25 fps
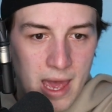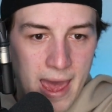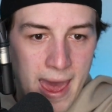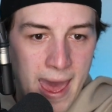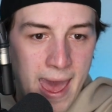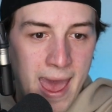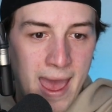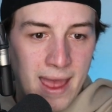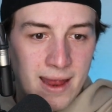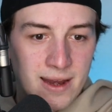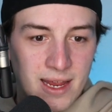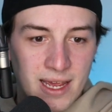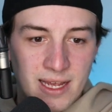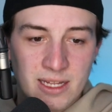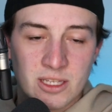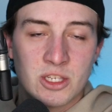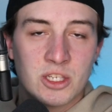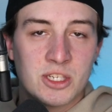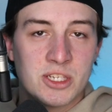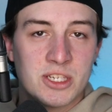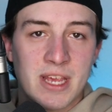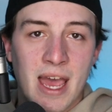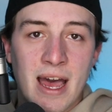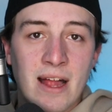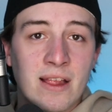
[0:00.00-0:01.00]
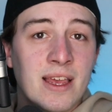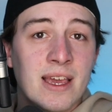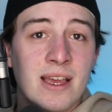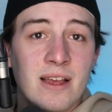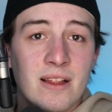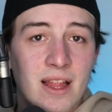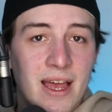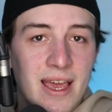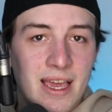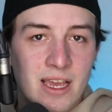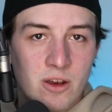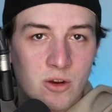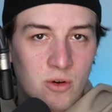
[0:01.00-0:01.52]
and it's selling
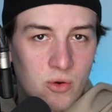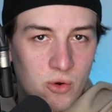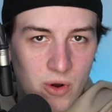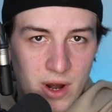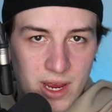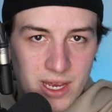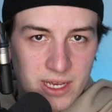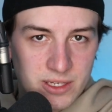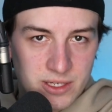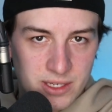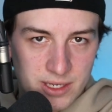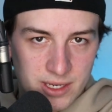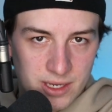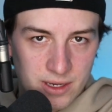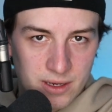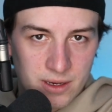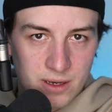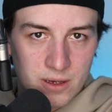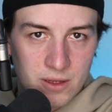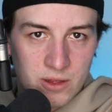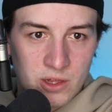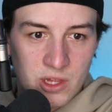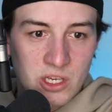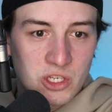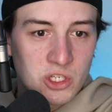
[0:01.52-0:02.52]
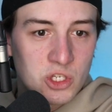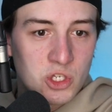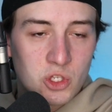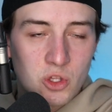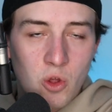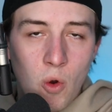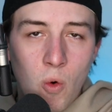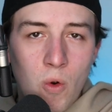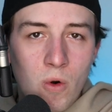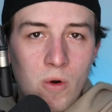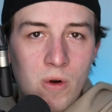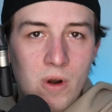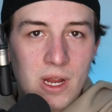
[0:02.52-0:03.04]
like crazy, the
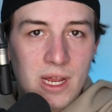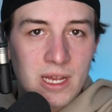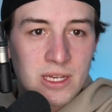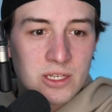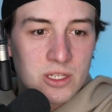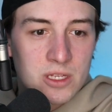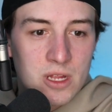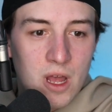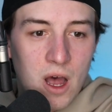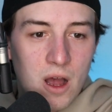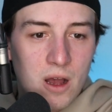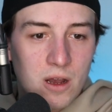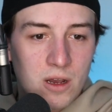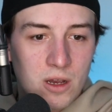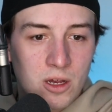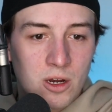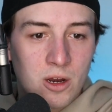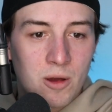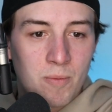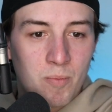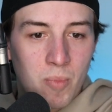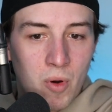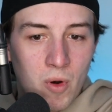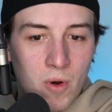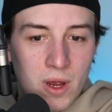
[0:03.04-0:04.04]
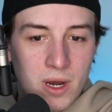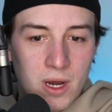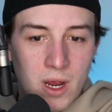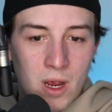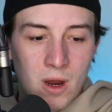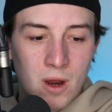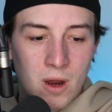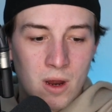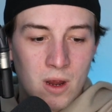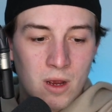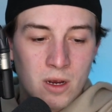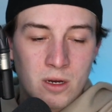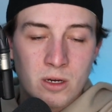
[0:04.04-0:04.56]
store is not going to put
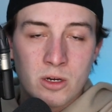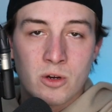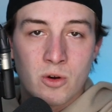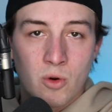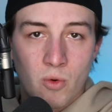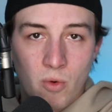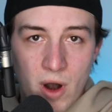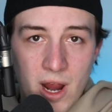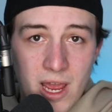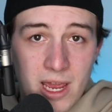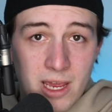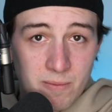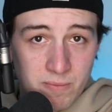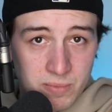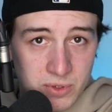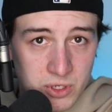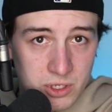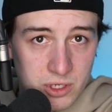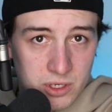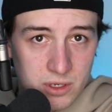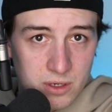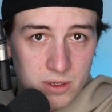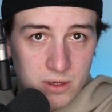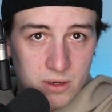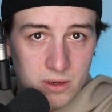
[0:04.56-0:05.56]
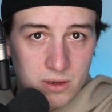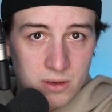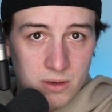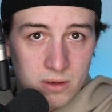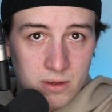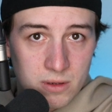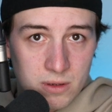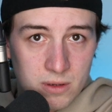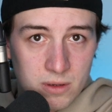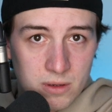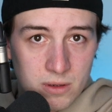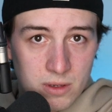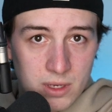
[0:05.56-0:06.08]
grapes
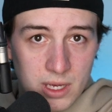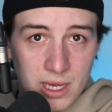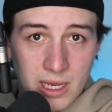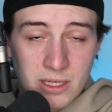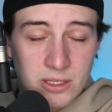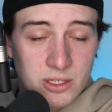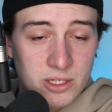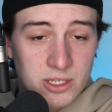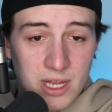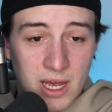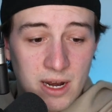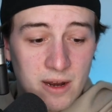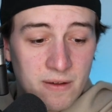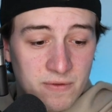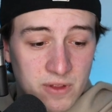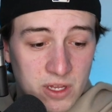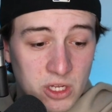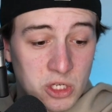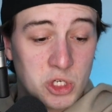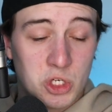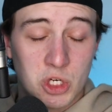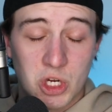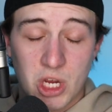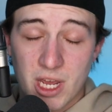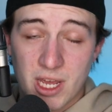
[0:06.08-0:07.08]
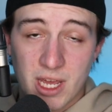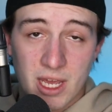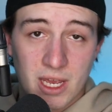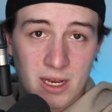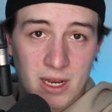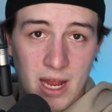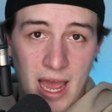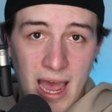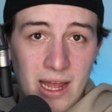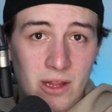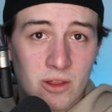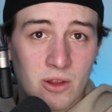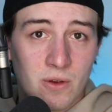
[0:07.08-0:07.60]
instead of the chicken
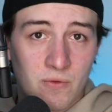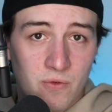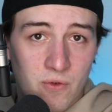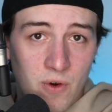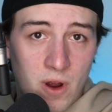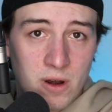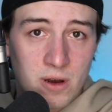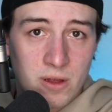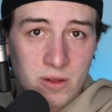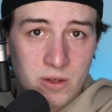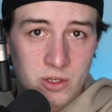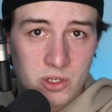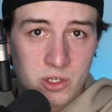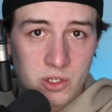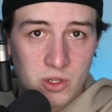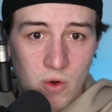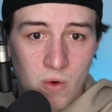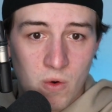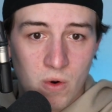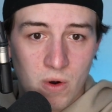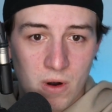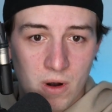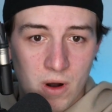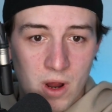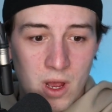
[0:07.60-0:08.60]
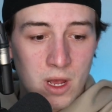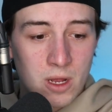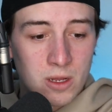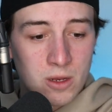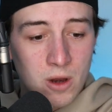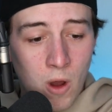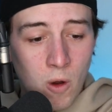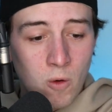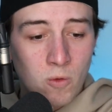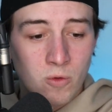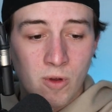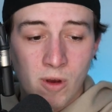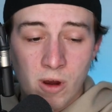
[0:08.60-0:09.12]
at the front of the store.
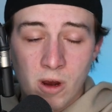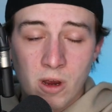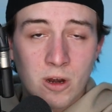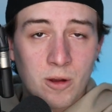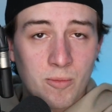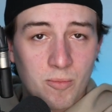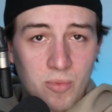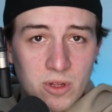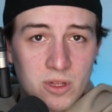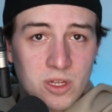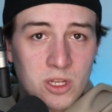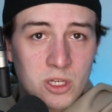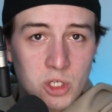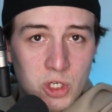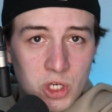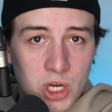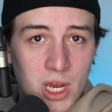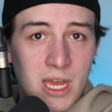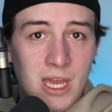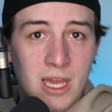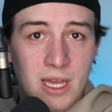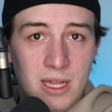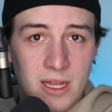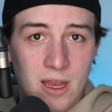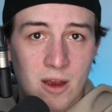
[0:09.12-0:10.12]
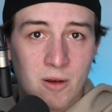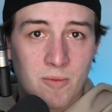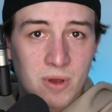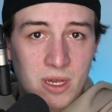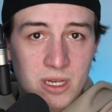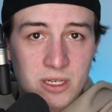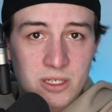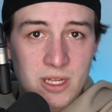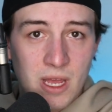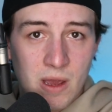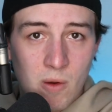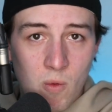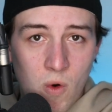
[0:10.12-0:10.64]
No, they're going to put the chicken there
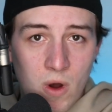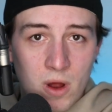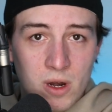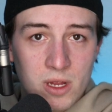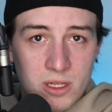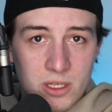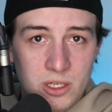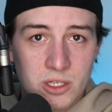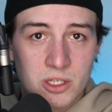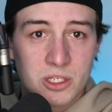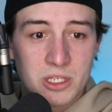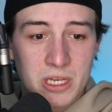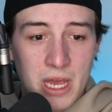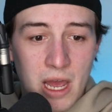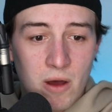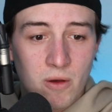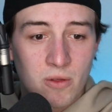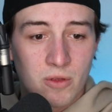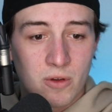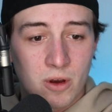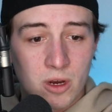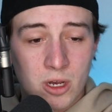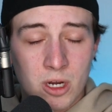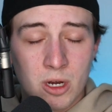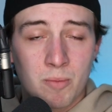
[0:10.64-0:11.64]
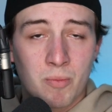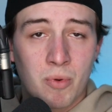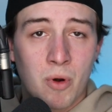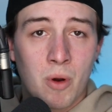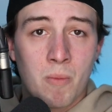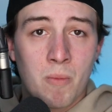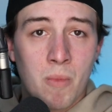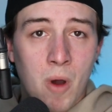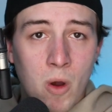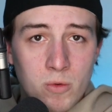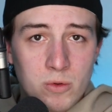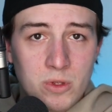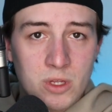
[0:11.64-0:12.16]
because they want it to sell. They're going to
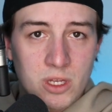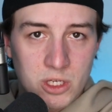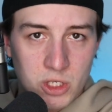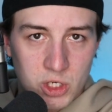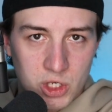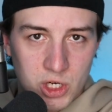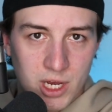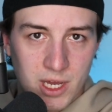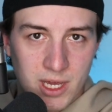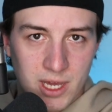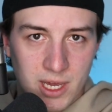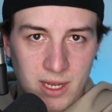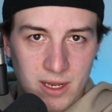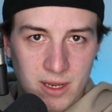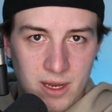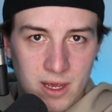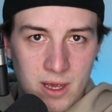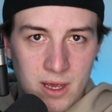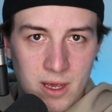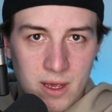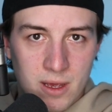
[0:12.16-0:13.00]
promote the chicken.